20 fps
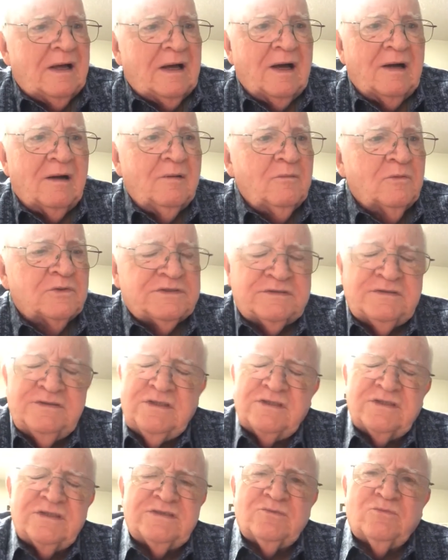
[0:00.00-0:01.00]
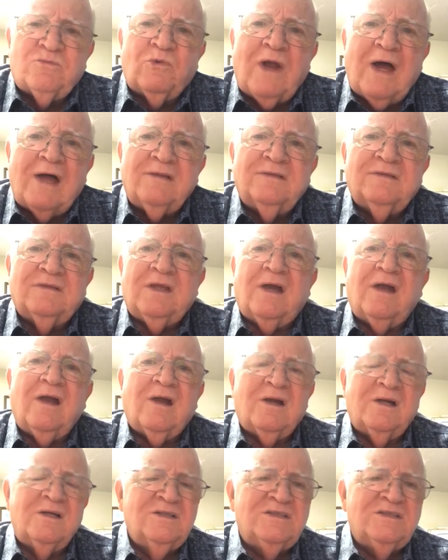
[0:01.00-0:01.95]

I was just right there.